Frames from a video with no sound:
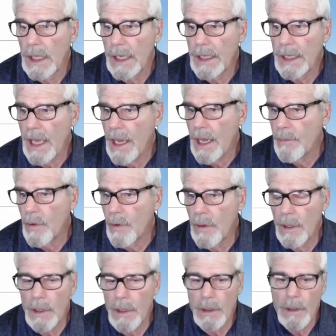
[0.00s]
a
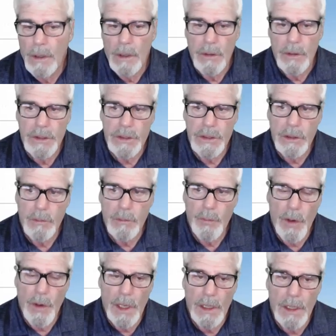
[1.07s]
camera or a
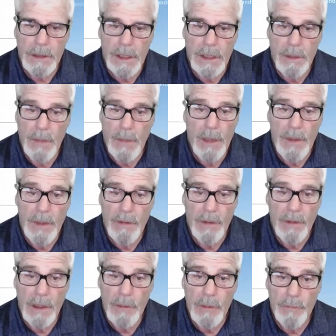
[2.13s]
certain product, and it might be
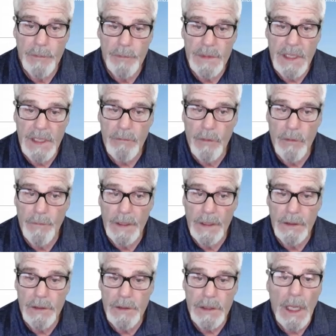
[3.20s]
available from several
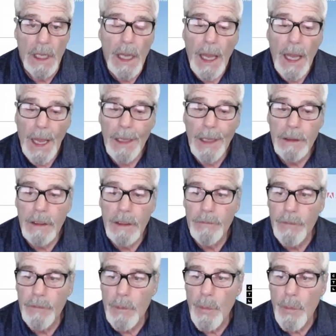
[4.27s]
vendors at
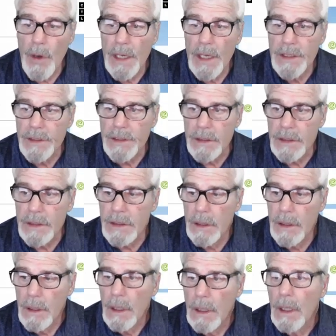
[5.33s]
different prices.